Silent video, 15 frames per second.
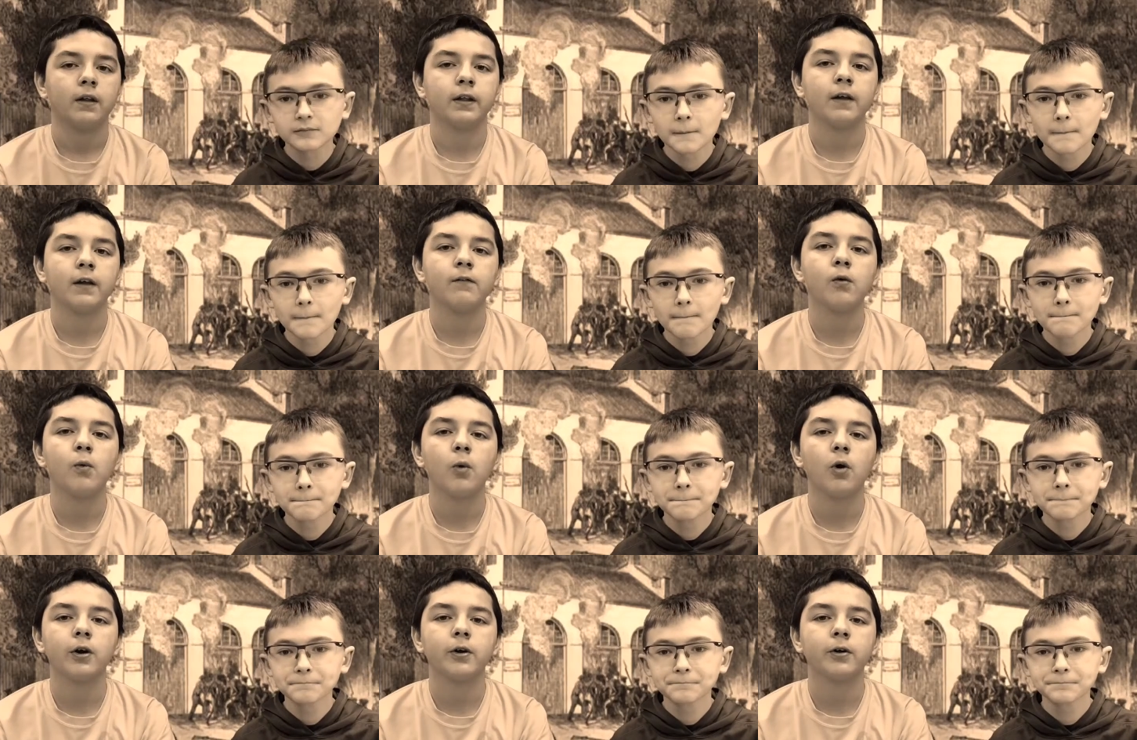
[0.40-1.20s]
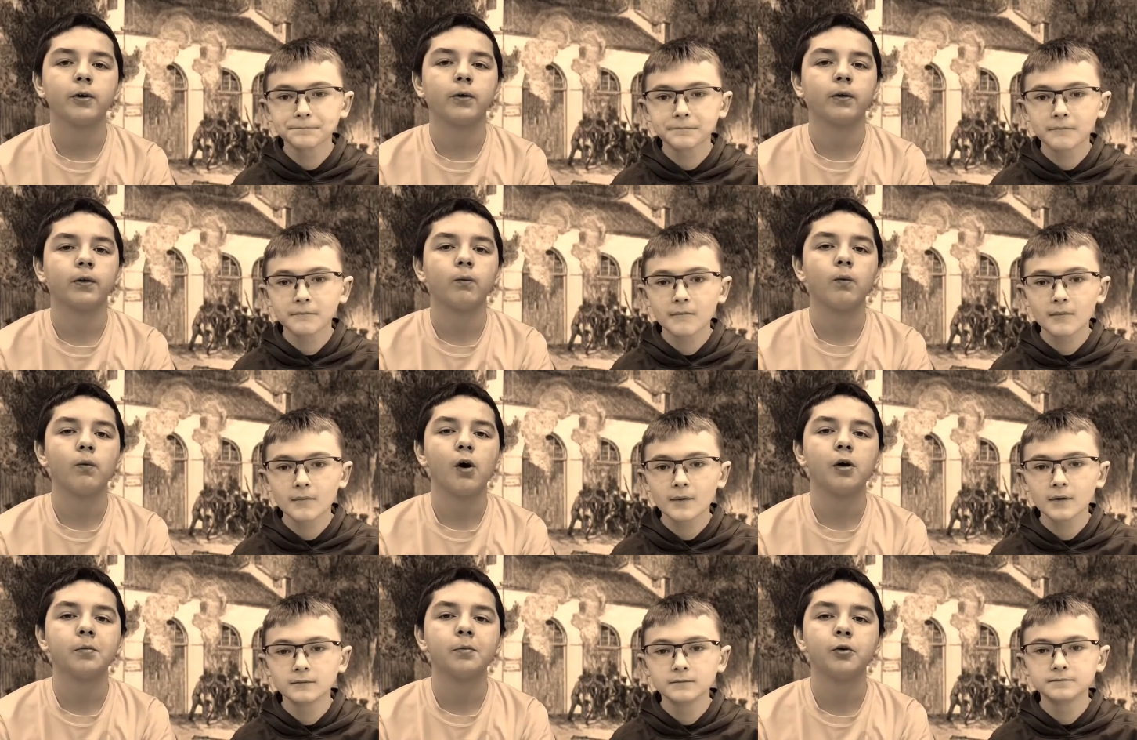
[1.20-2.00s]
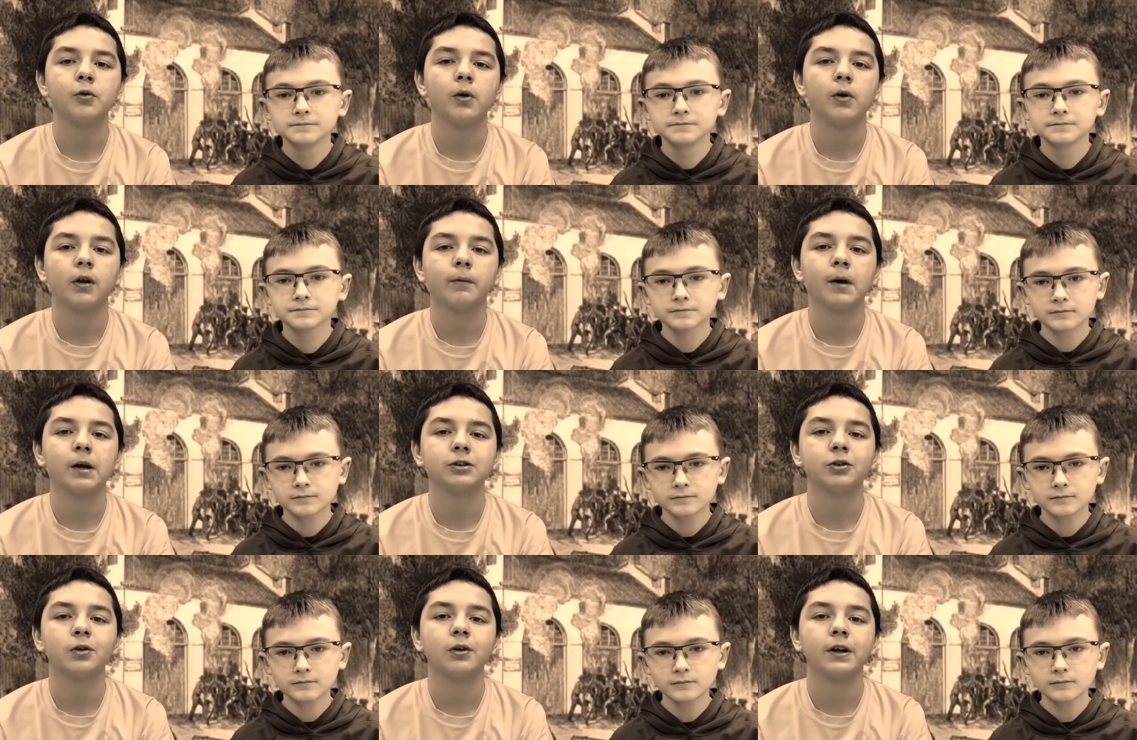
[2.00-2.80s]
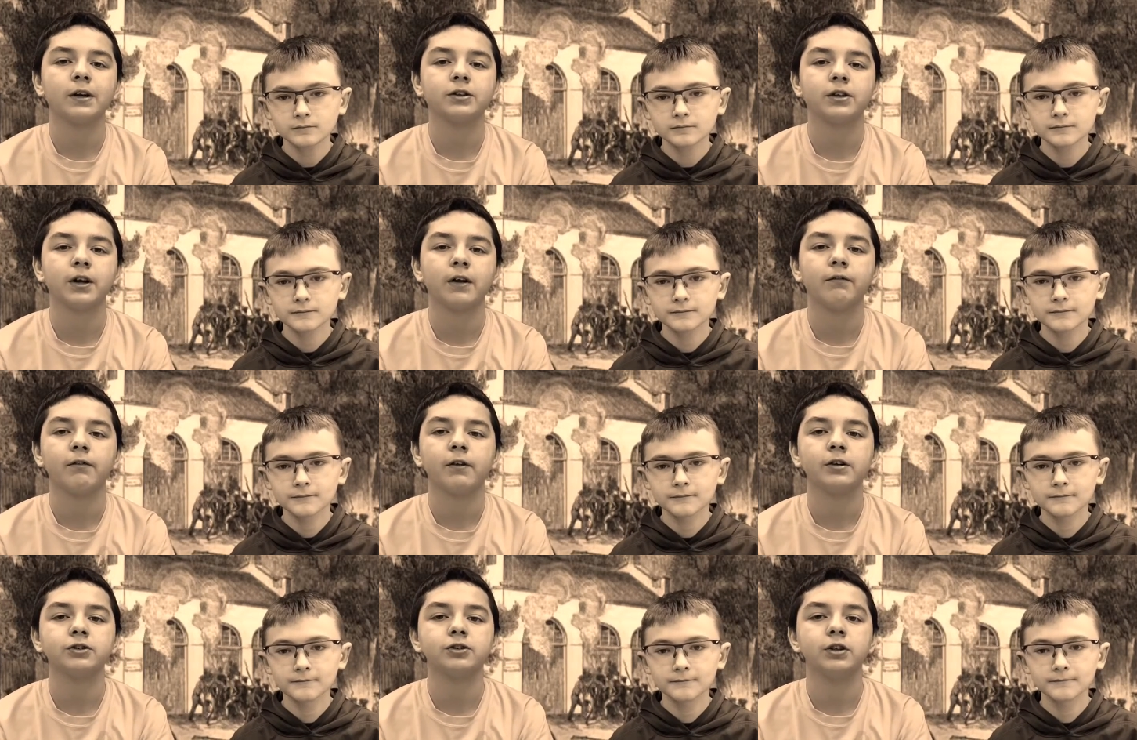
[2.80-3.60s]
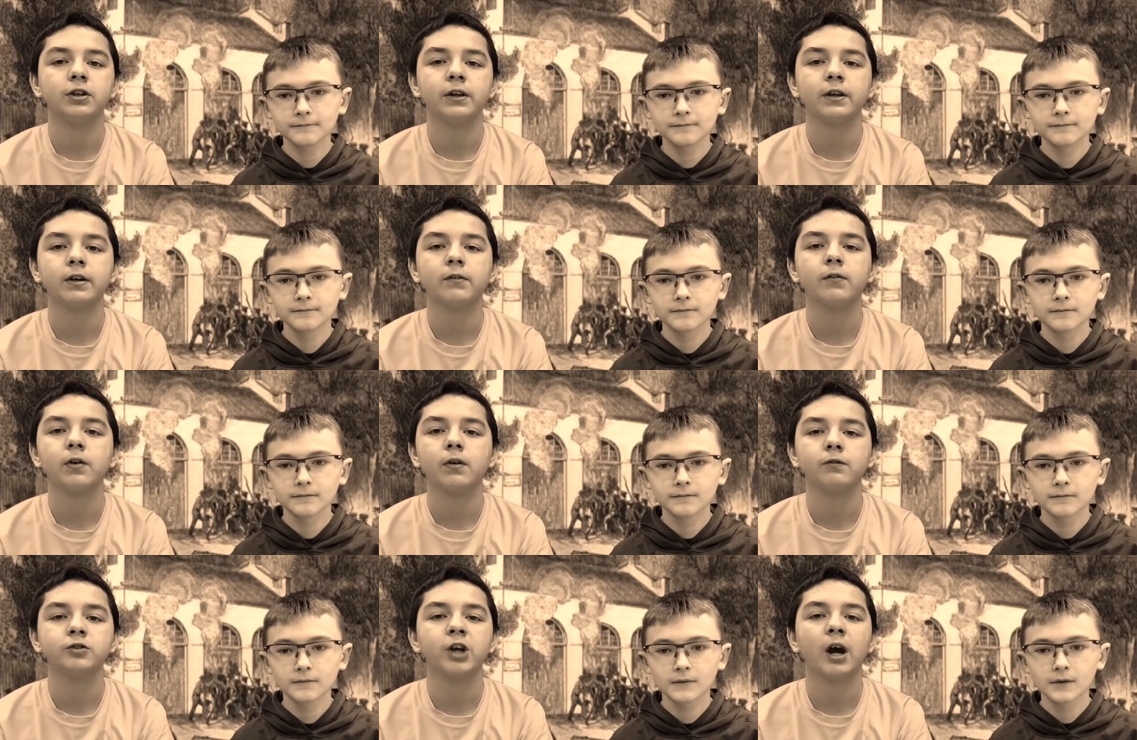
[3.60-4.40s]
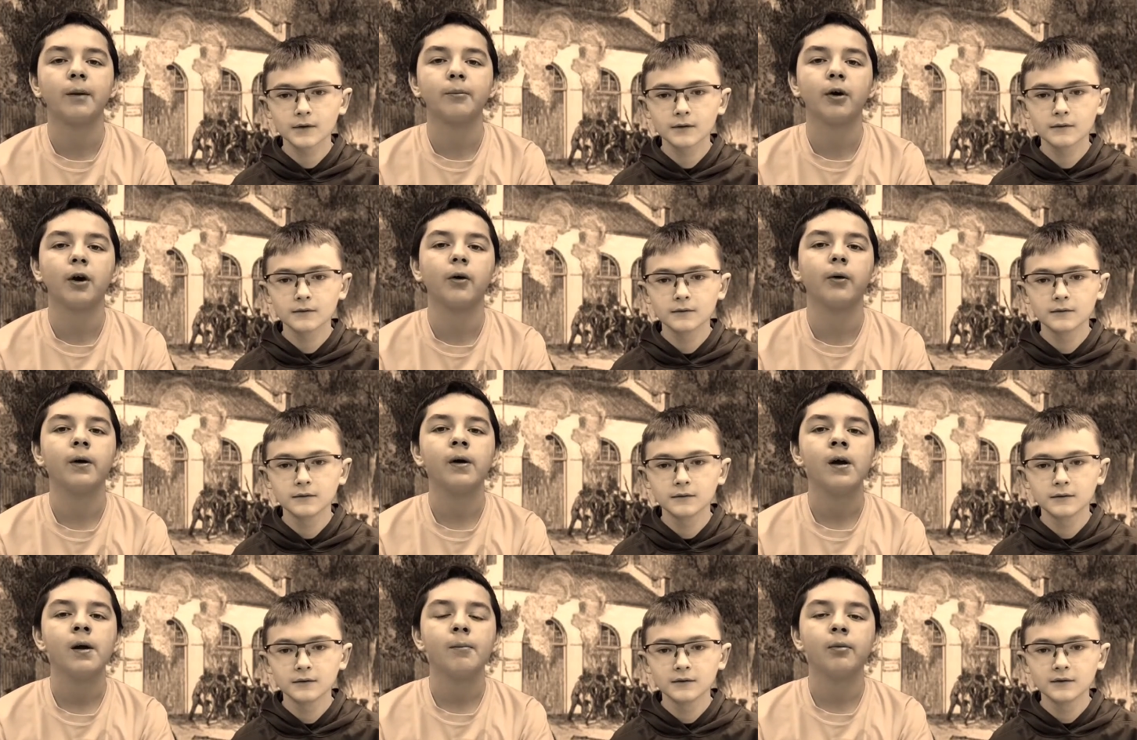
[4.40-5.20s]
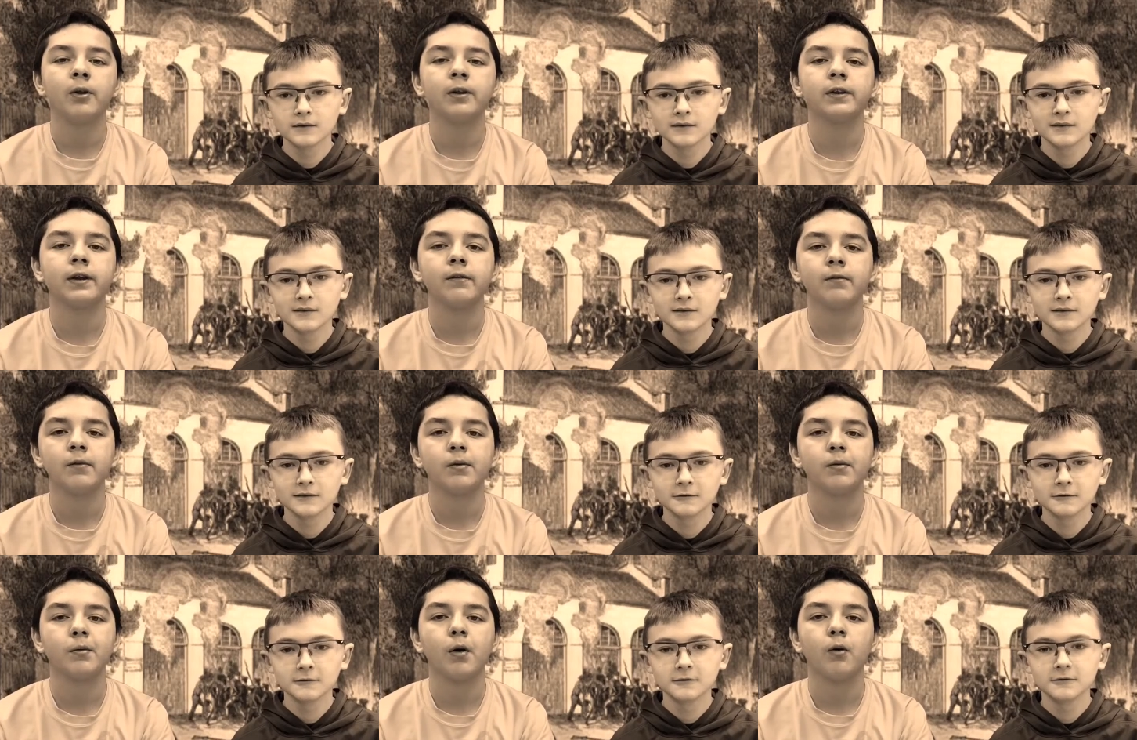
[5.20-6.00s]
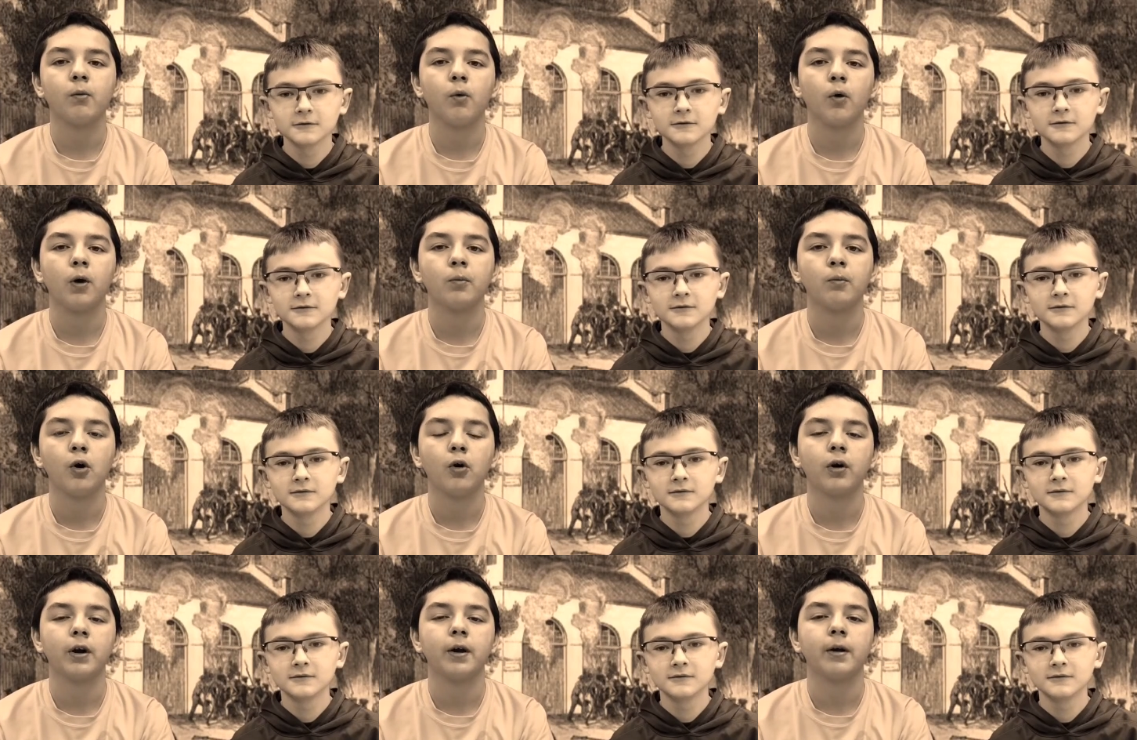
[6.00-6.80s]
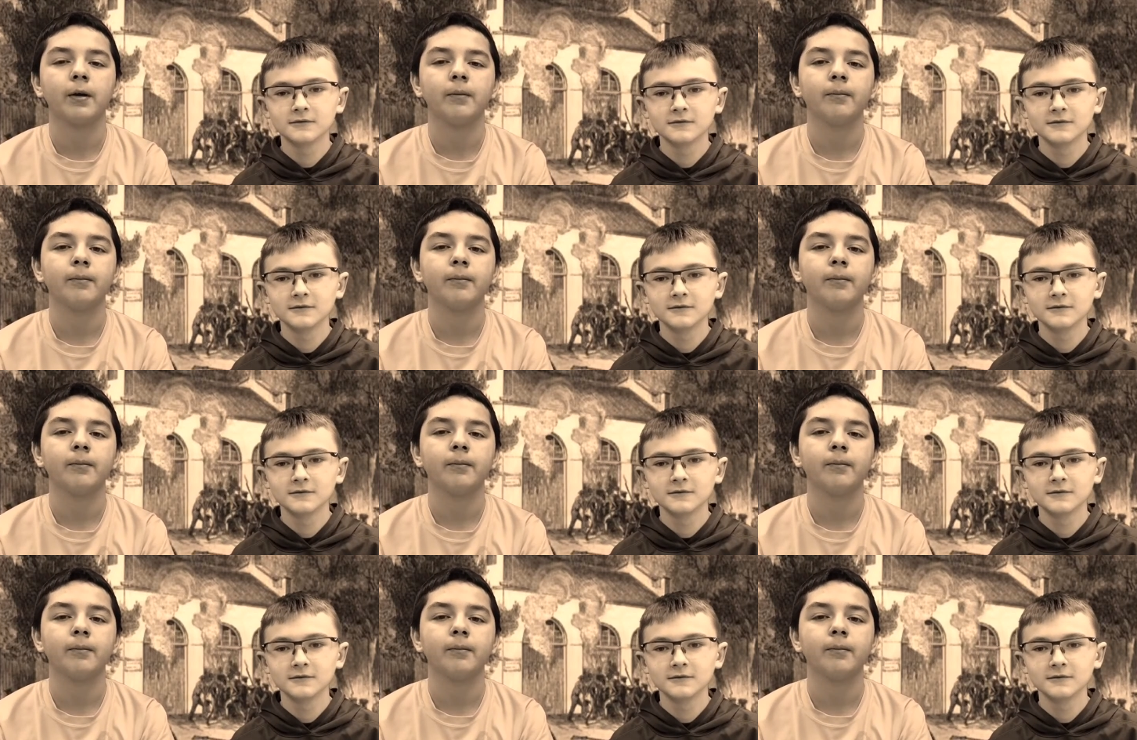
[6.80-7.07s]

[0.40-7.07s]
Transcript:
Speaker 1: Civil War News. Welcome to a special edition of the interview of John Brown. Please give him a warm welcome.